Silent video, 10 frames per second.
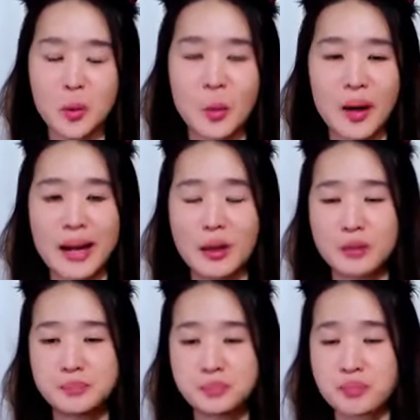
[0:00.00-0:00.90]
Wow.
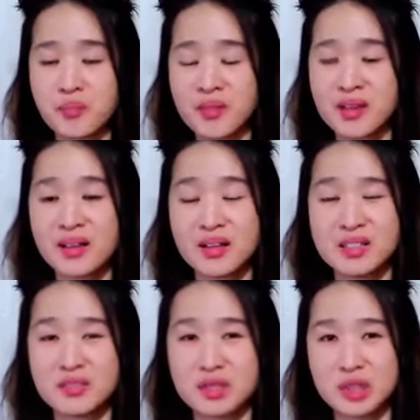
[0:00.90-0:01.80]

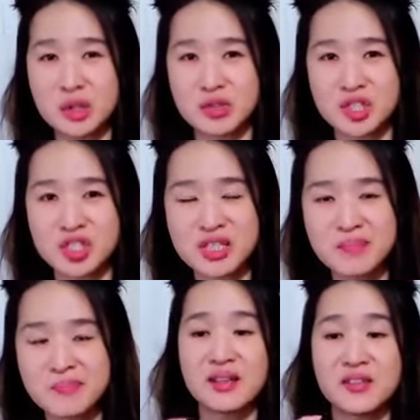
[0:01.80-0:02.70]
It's very crunchy,
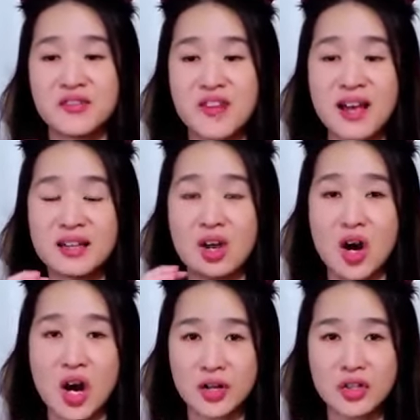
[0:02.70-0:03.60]
and the fat
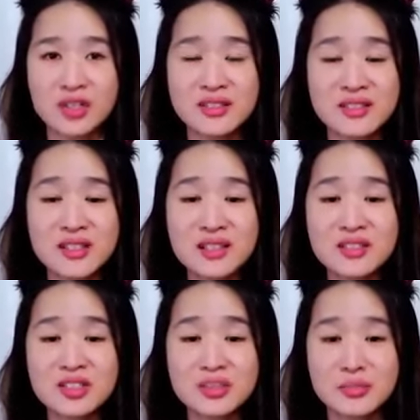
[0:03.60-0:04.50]
under the skin
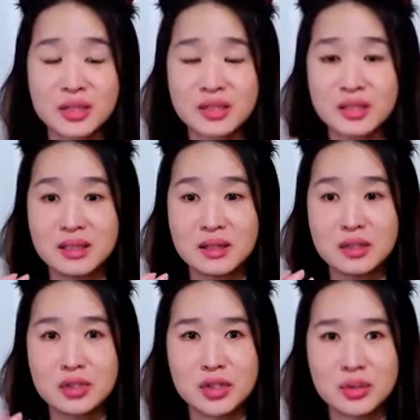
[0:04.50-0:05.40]
just makes it a little
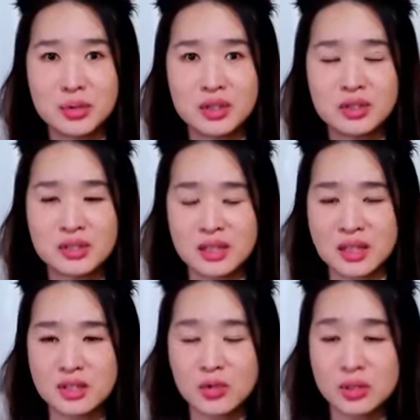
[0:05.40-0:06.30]
chewy. So it's
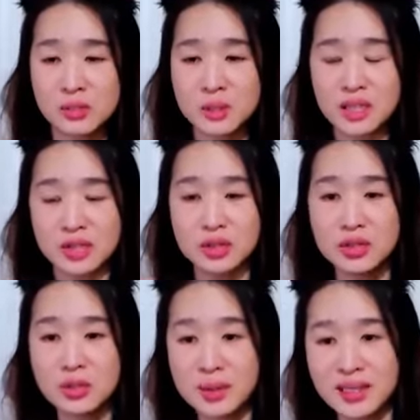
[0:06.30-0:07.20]
like crispy and
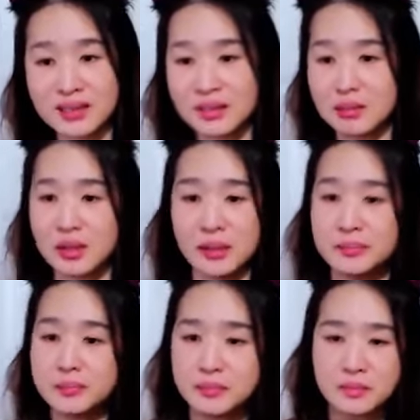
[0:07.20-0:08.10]
chewy at the same time.